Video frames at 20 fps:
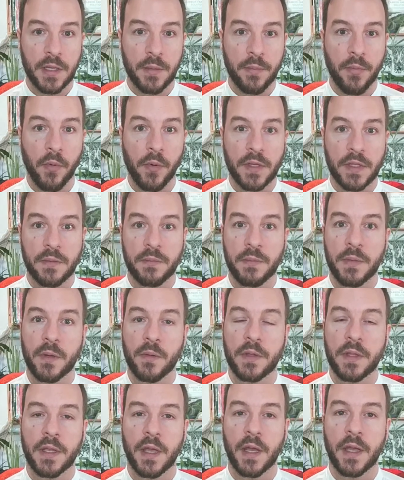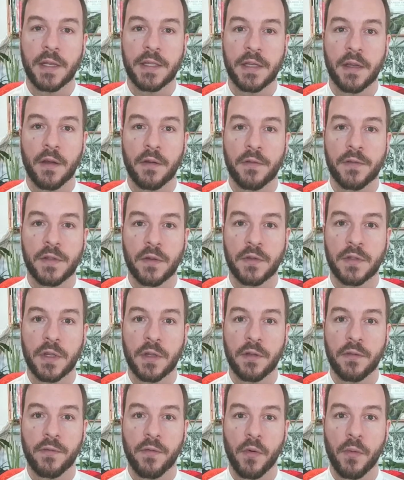poised me with the idea of
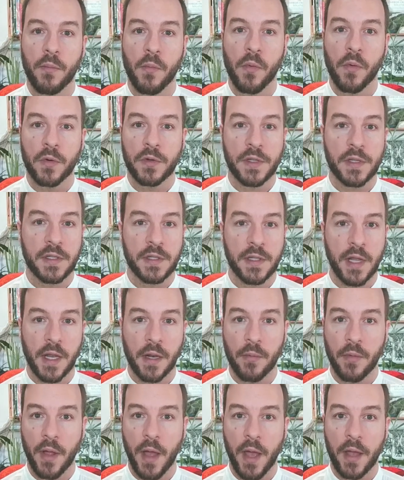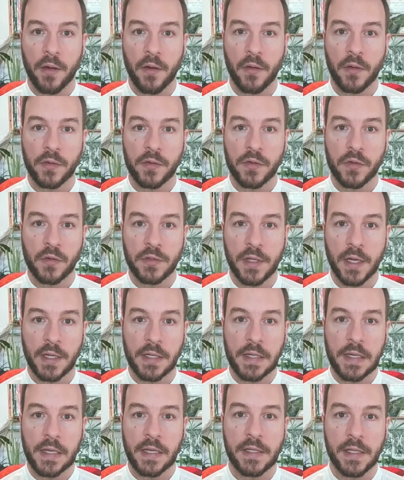searching for more sustainable agricultural
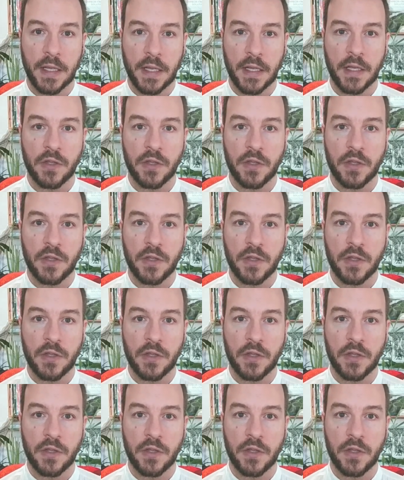techniques in